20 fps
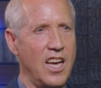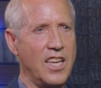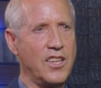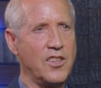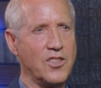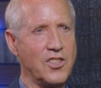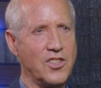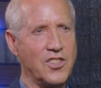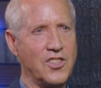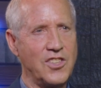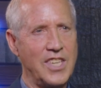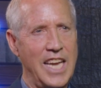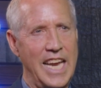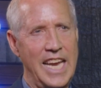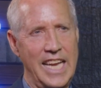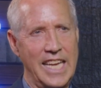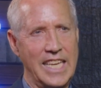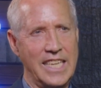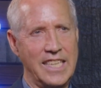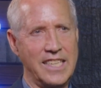
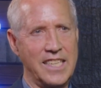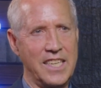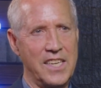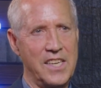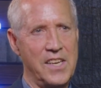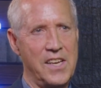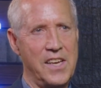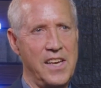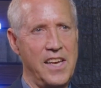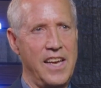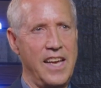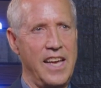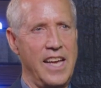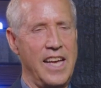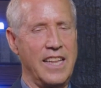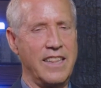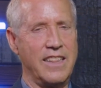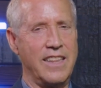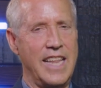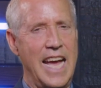understand.
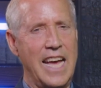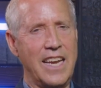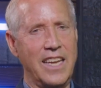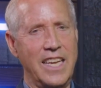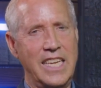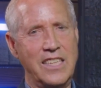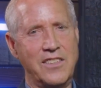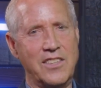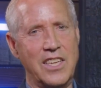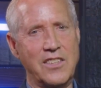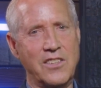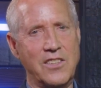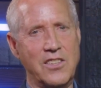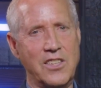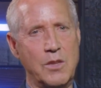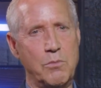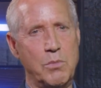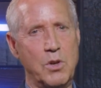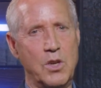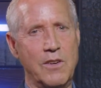And that leads us
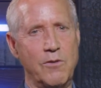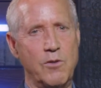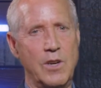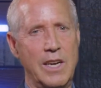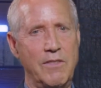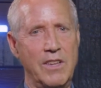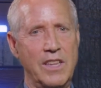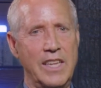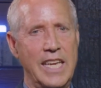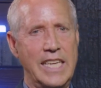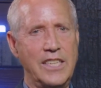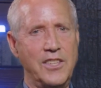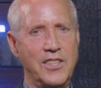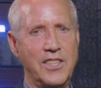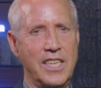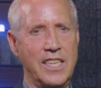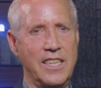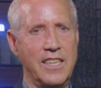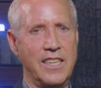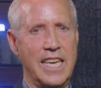to the book of
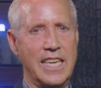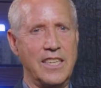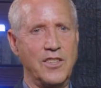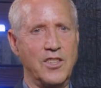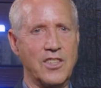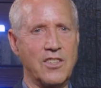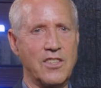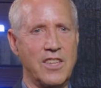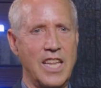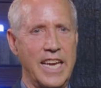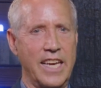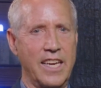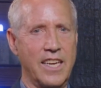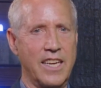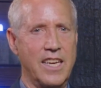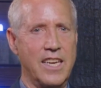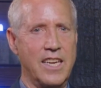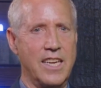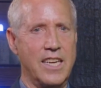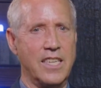Revelation, that just
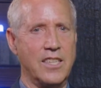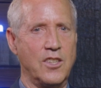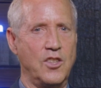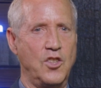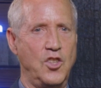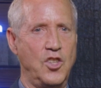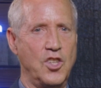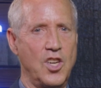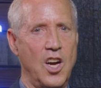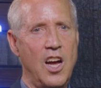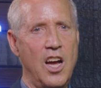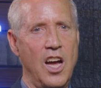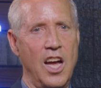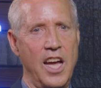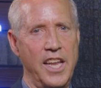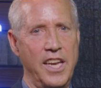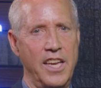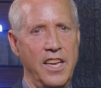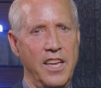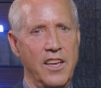like
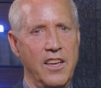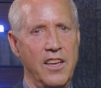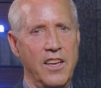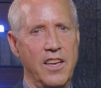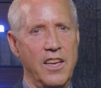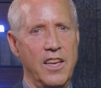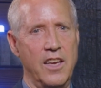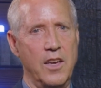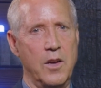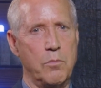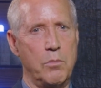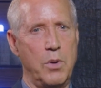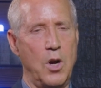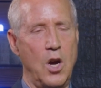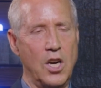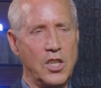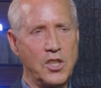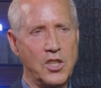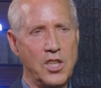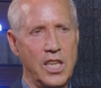John
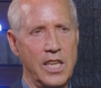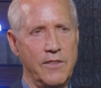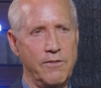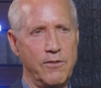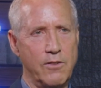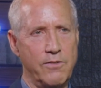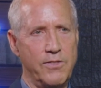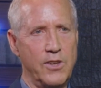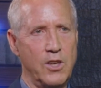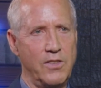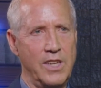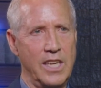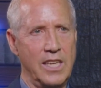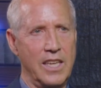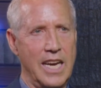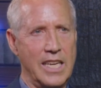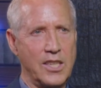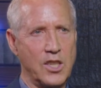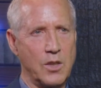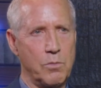partially fulfilled the
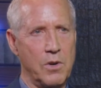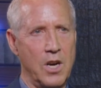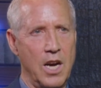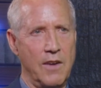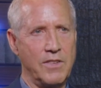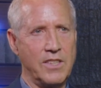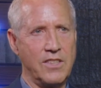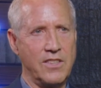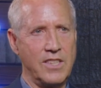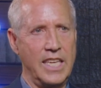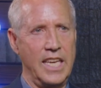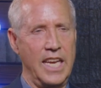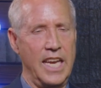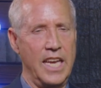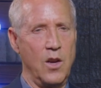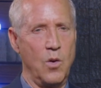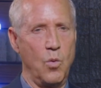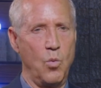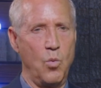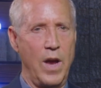Elijah prophecy
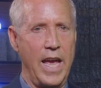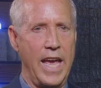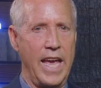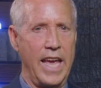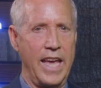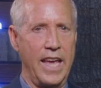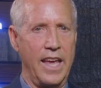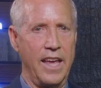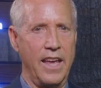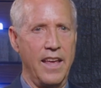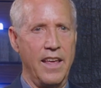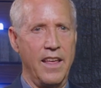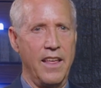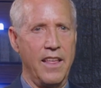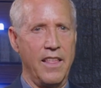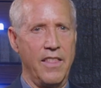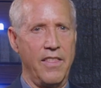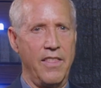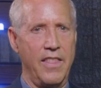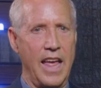in a way
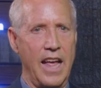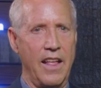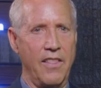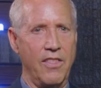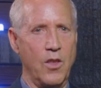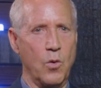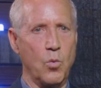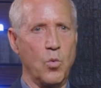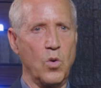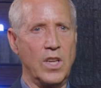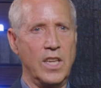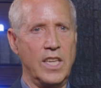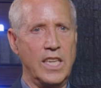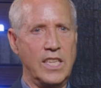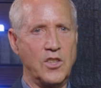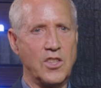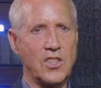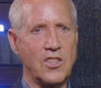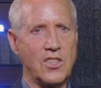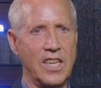that the
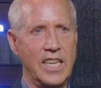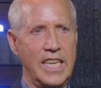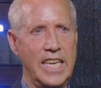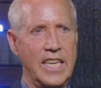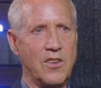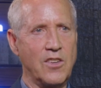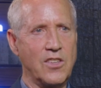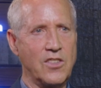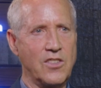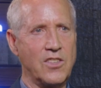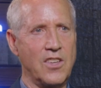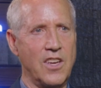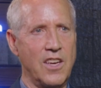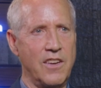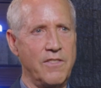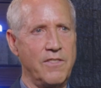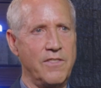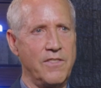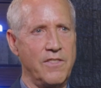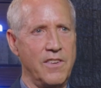religious leaders
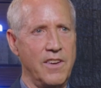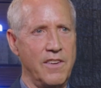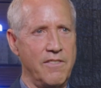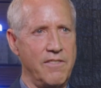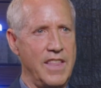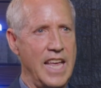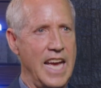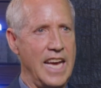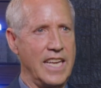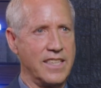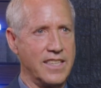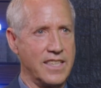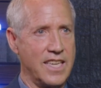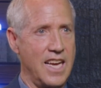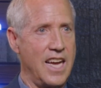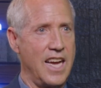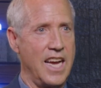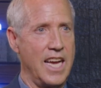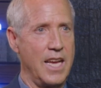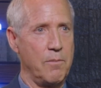of, of that
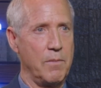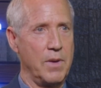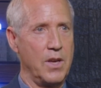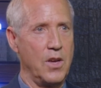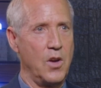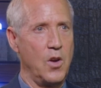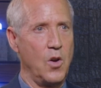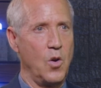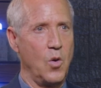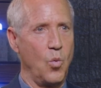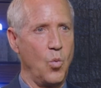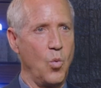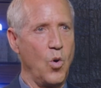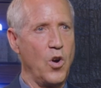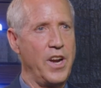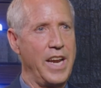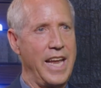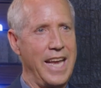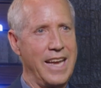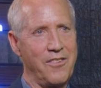time
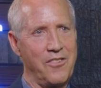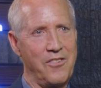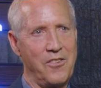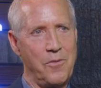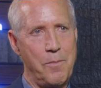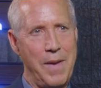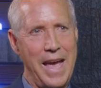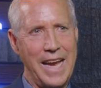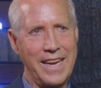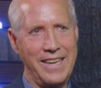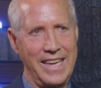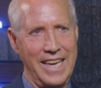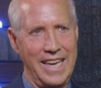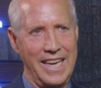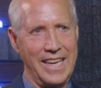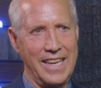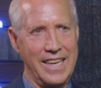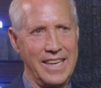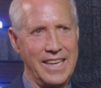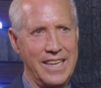weren't
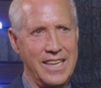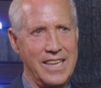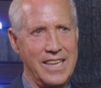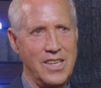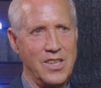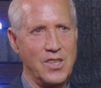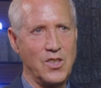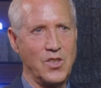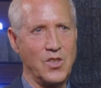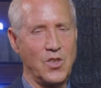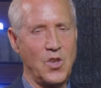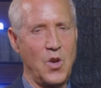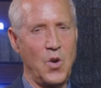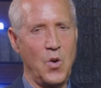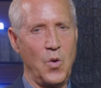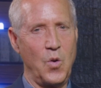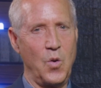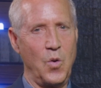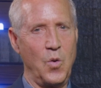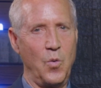expecting.
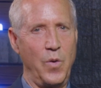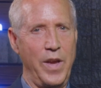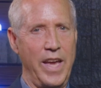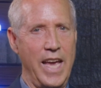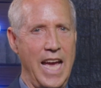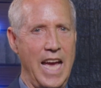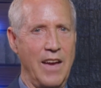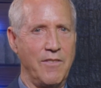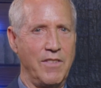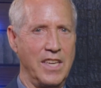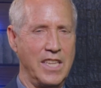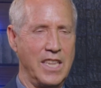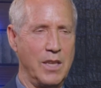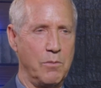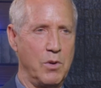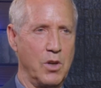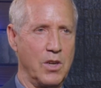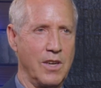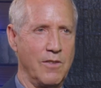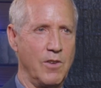So we have in
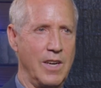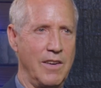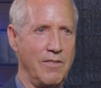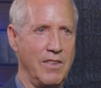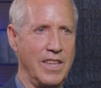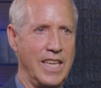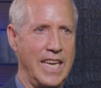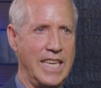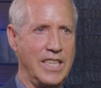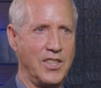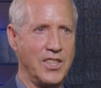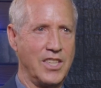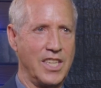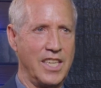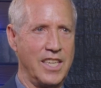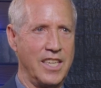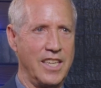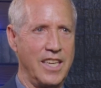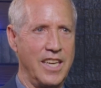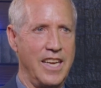the book of
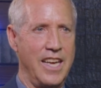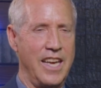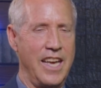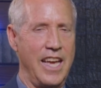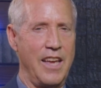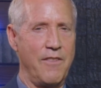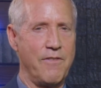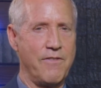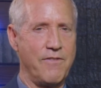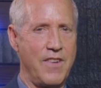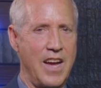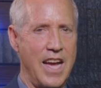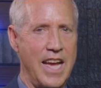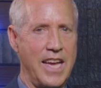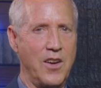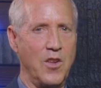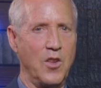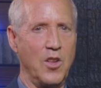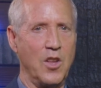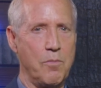Revelation a
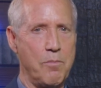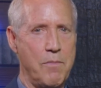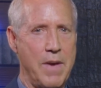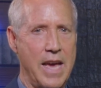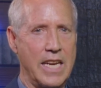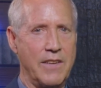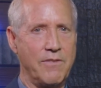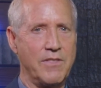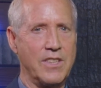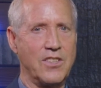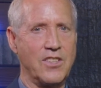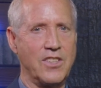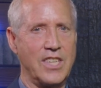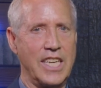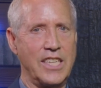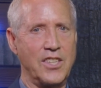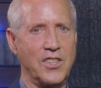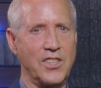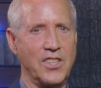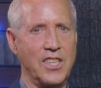final
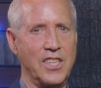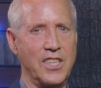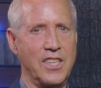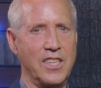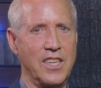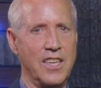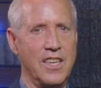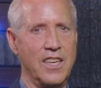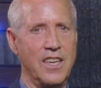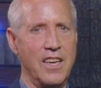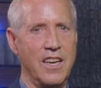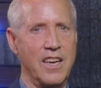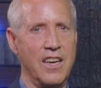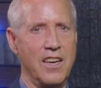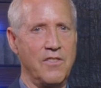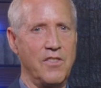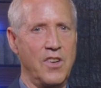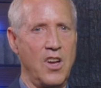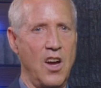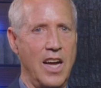manifestation
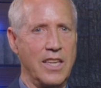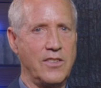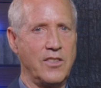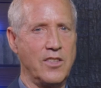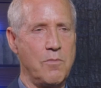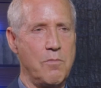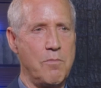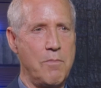of God's